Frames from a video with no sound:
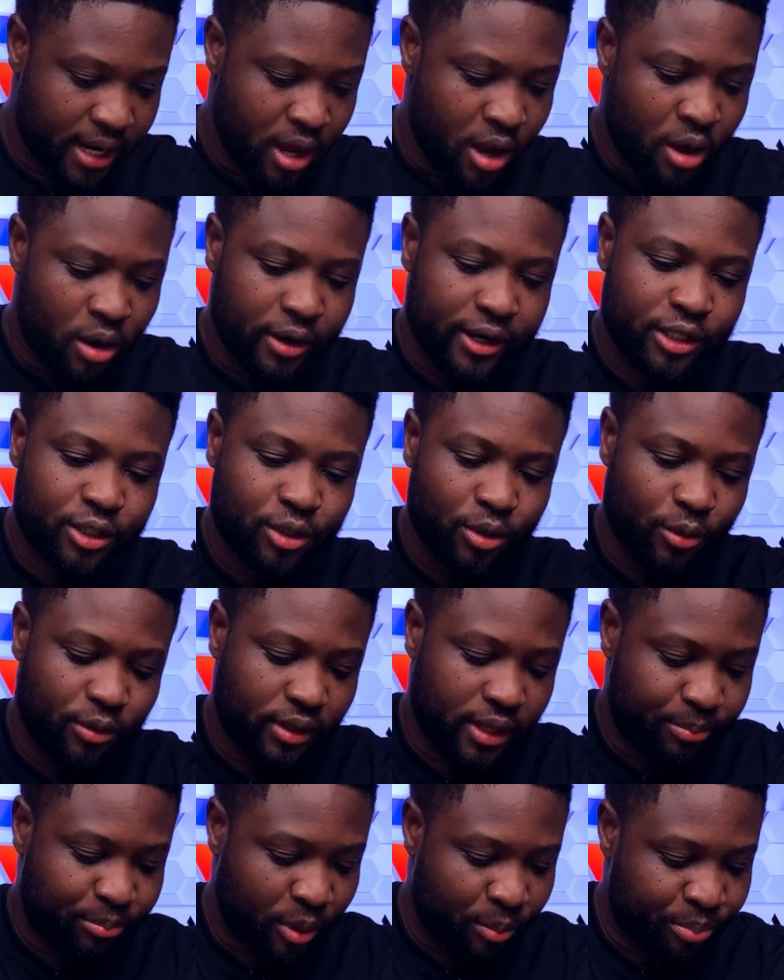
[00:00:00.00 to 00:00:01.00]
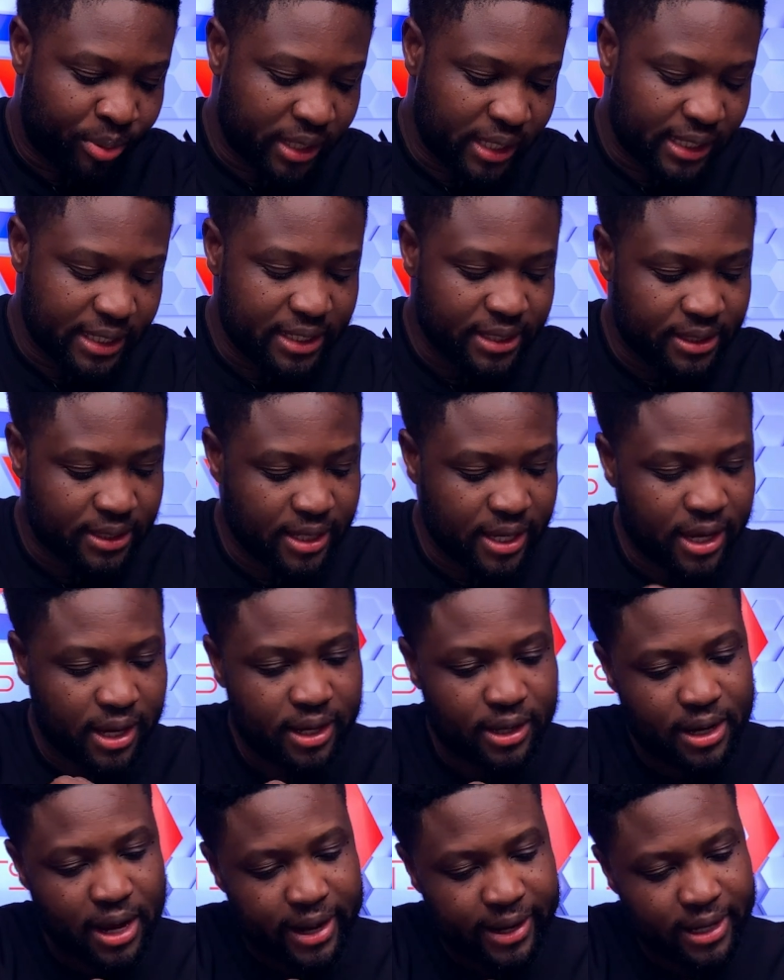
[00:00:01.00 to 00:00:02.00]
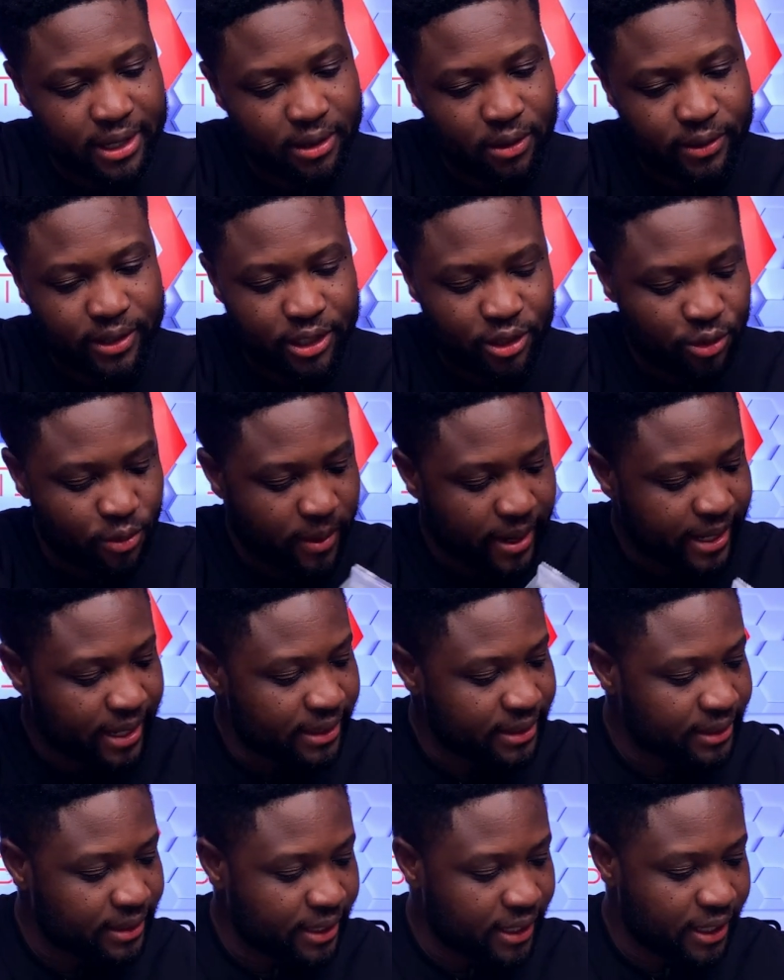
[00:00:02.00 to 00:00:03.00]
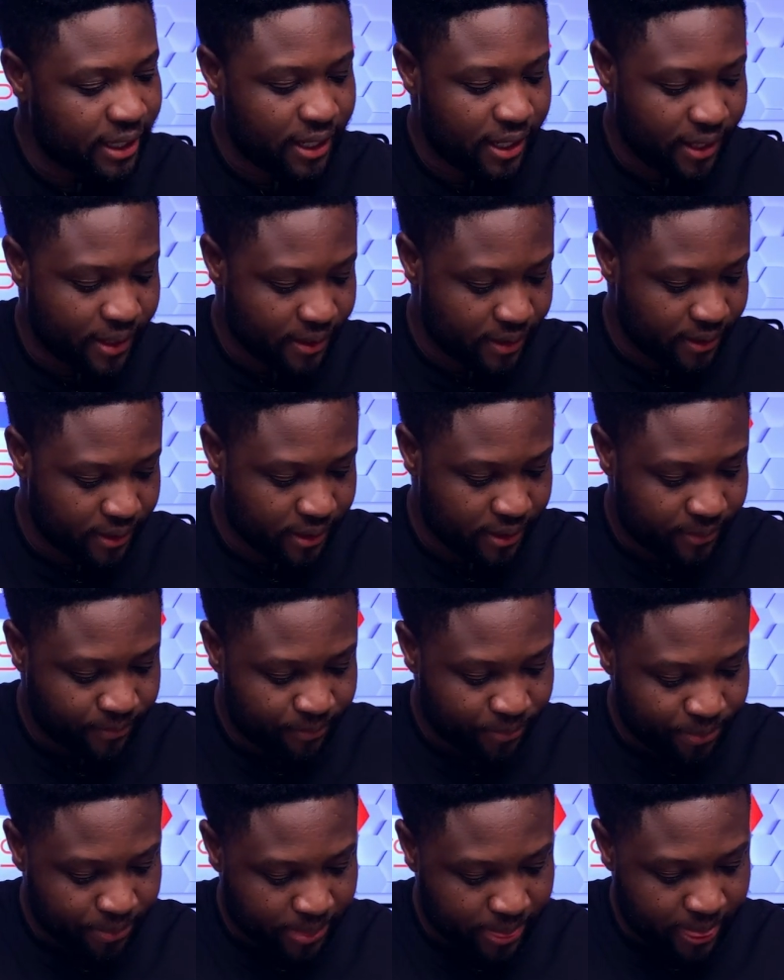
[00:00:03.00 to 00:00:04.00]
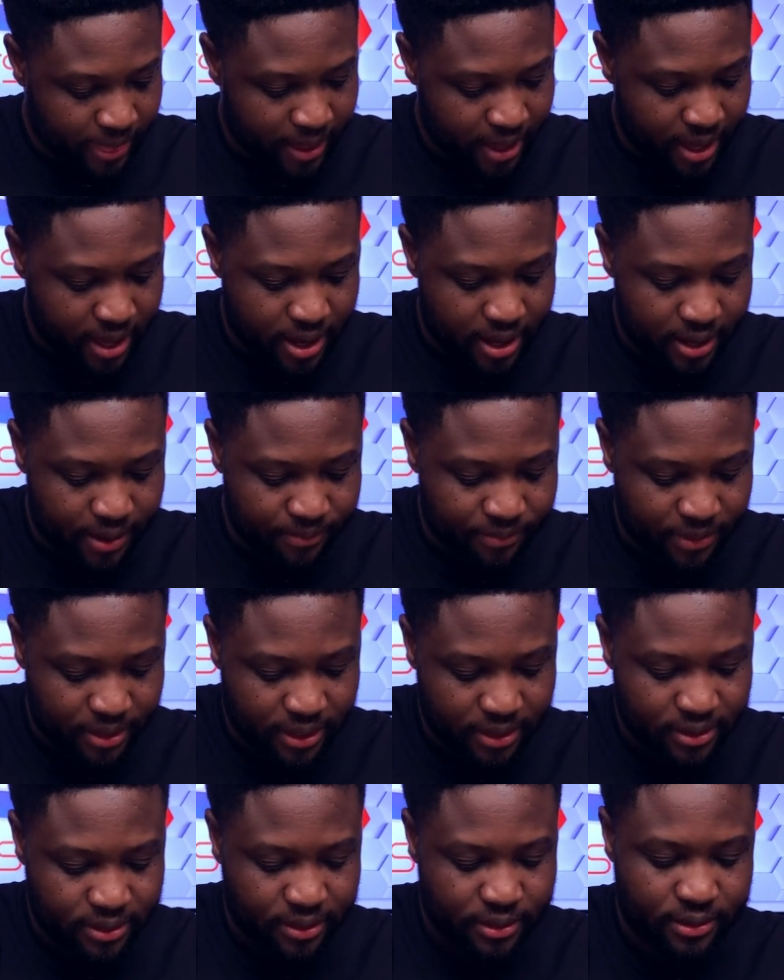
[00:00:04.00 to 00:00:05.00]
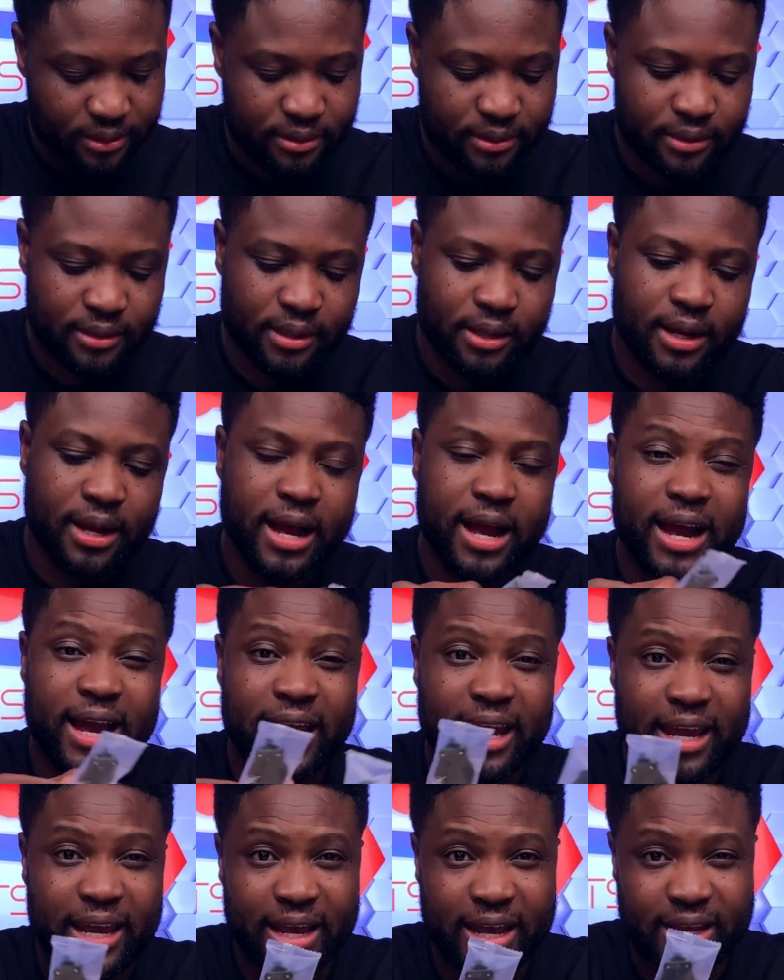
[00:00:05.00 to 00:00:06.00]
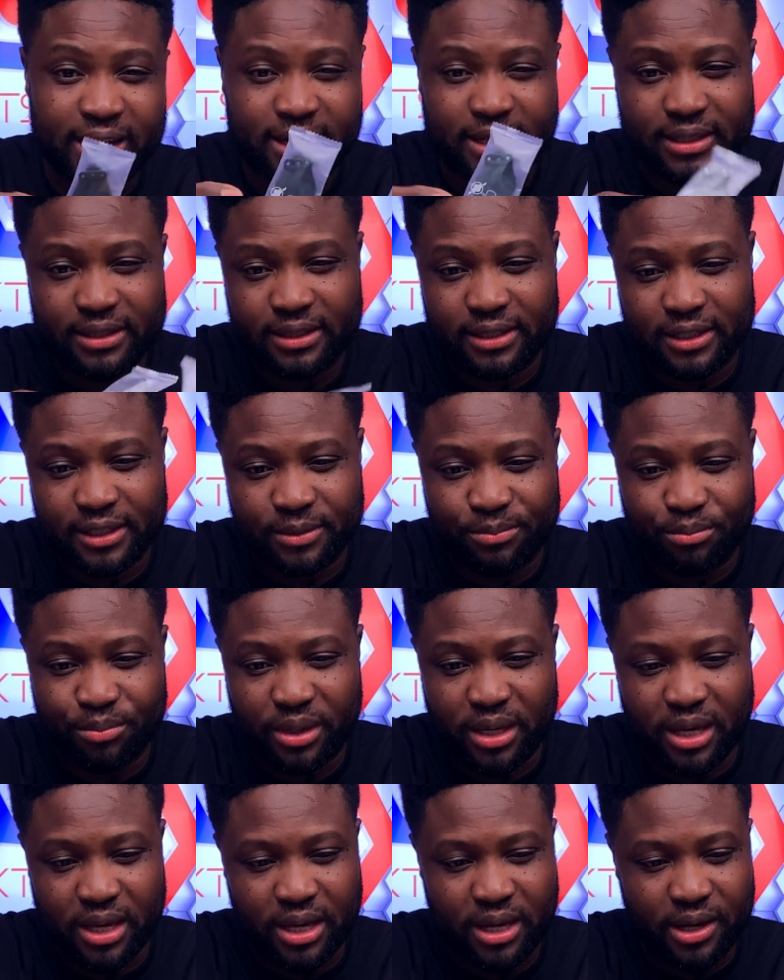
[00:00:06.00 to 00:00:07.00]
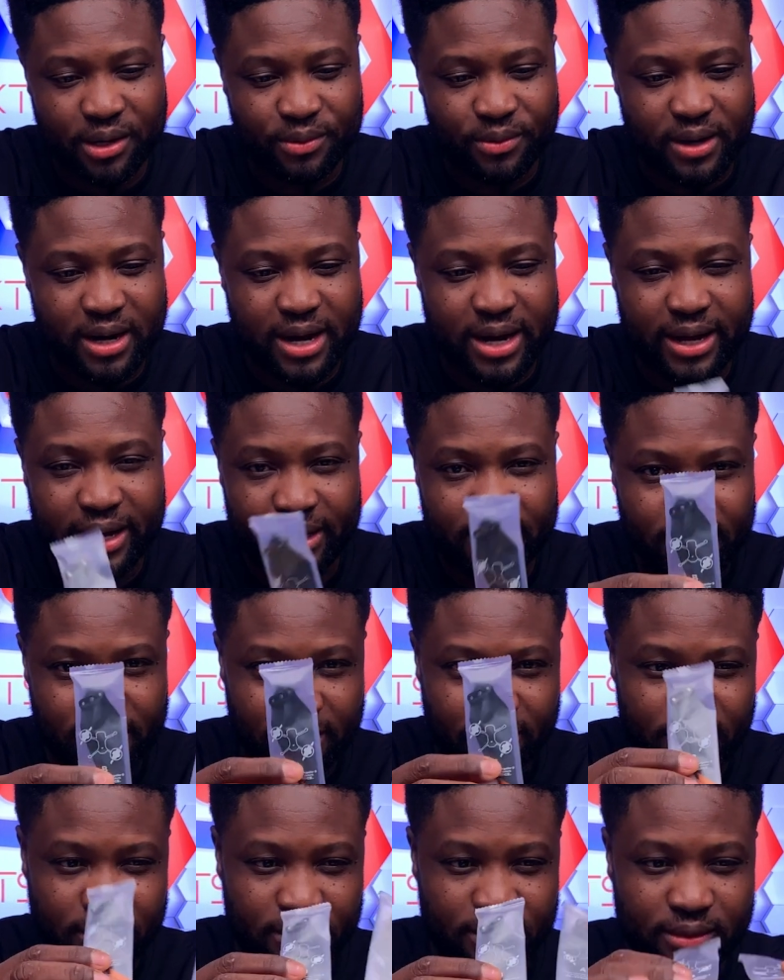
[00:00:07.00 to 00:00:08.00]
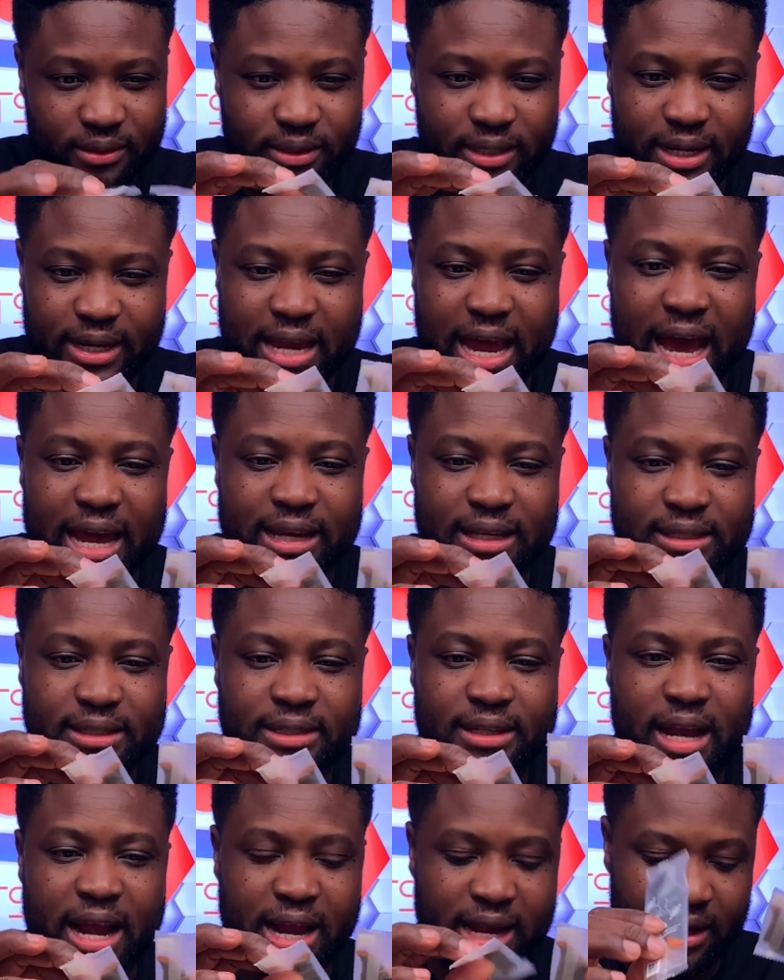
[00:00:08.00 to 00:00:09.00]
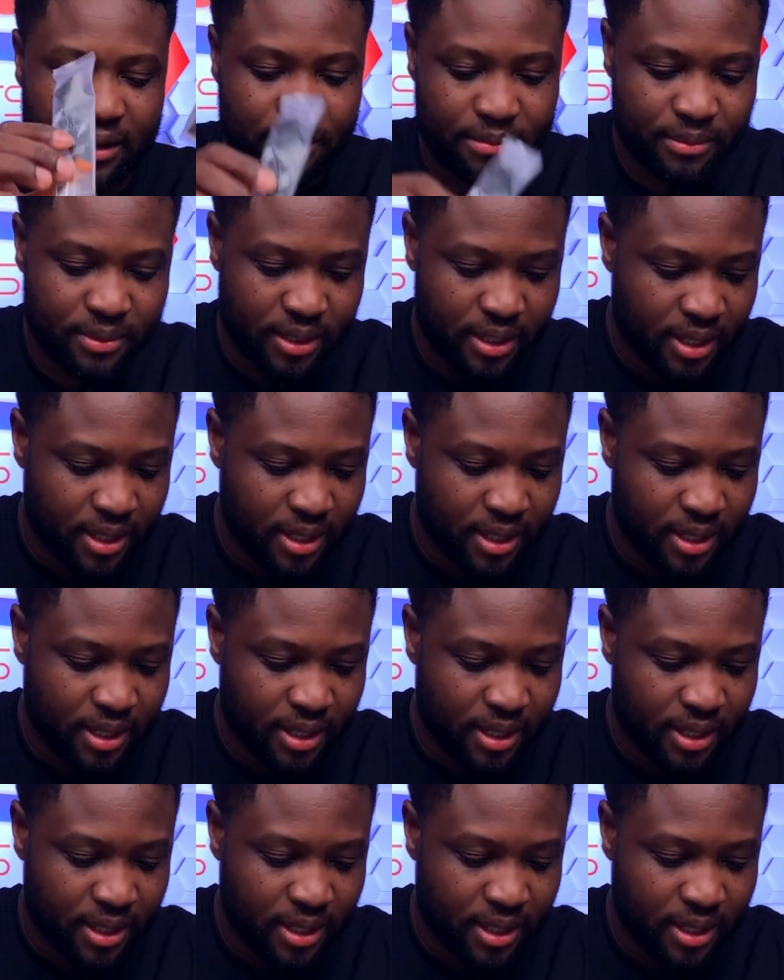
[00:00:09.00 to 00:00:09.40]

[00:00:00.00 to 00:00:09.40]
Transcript: Okay, so the propellers, I can see here, this is A and this is B, right? So they're not the same.